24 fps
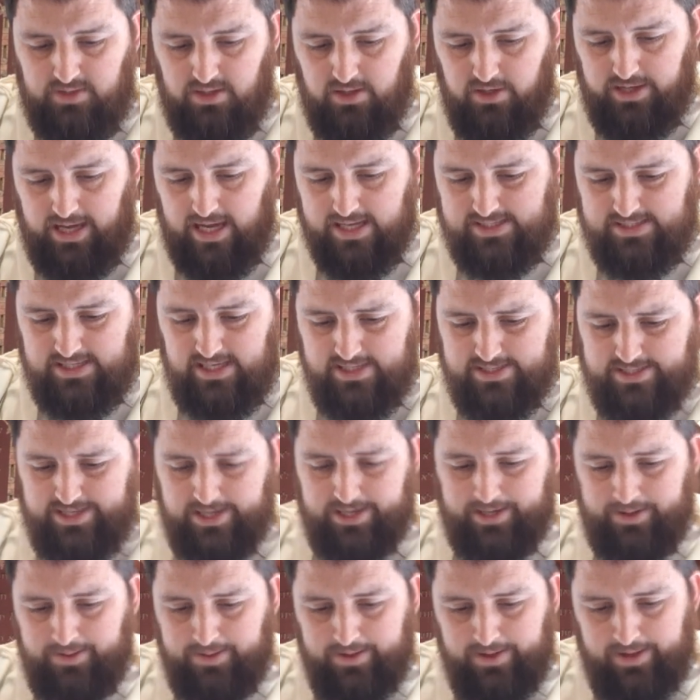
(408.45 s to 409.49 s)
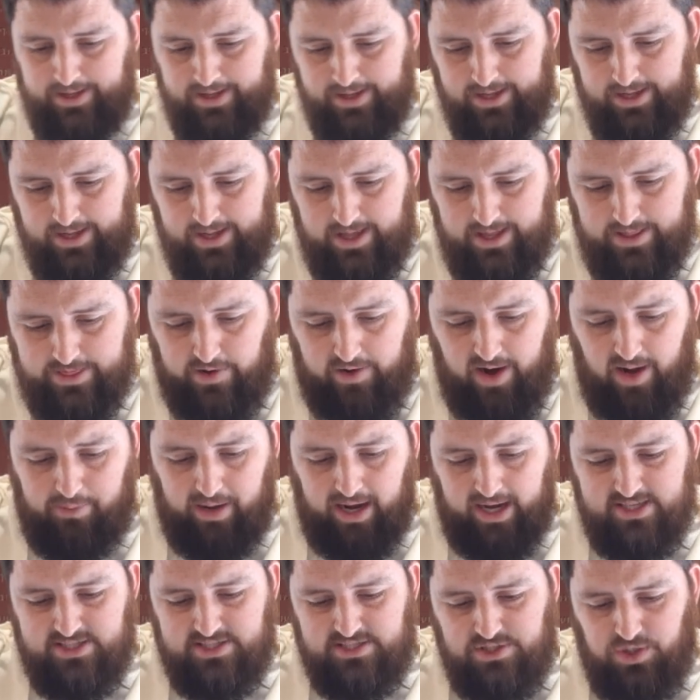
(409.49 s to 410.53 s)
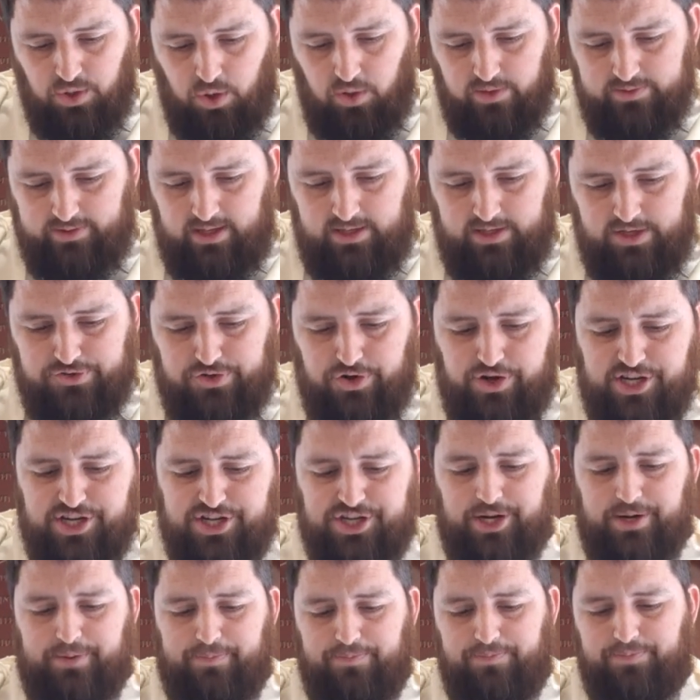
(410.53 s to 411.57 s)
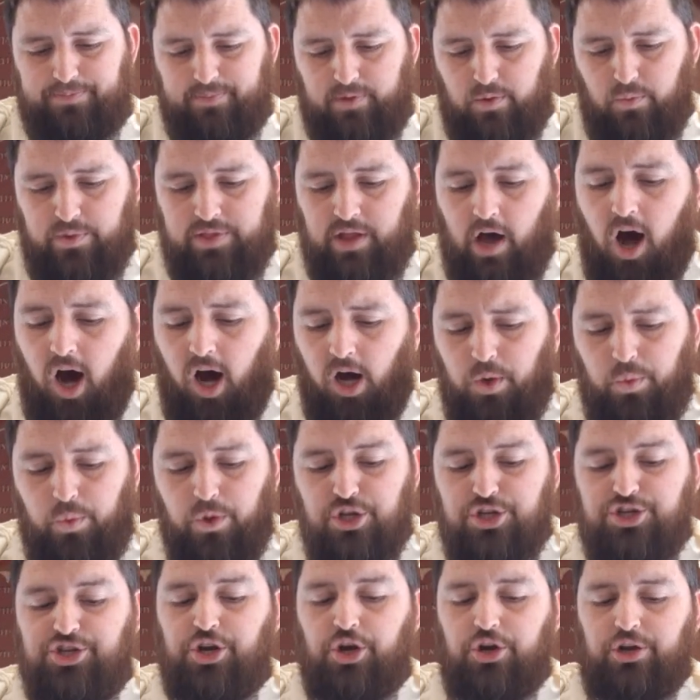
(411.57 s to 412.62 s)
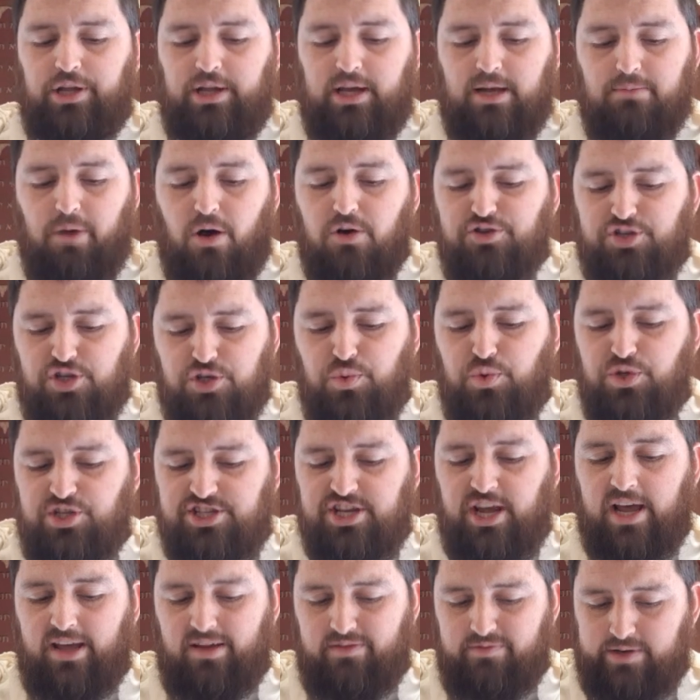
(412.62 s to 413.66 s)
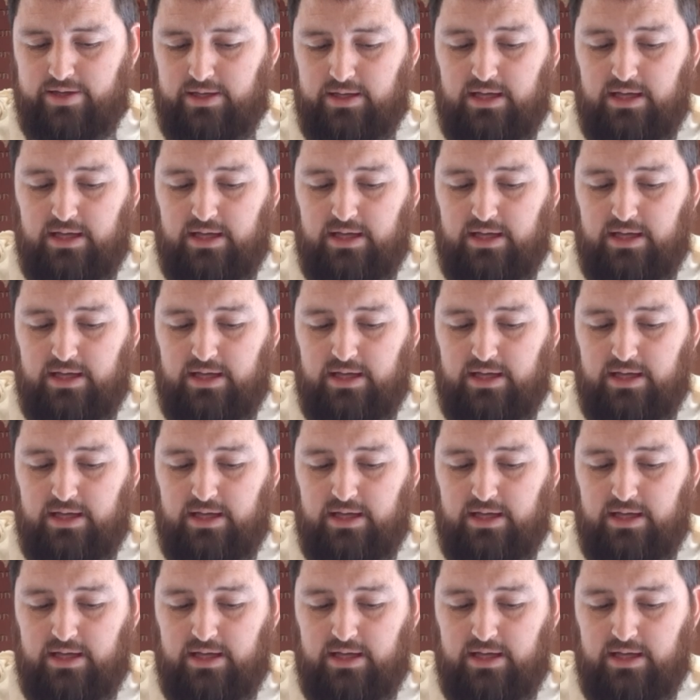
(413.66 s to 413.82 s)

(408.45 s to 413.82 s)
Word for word: Okay, it says here, the rabbis taught in a tradition when the awkward journey, and Moses would say, Uh,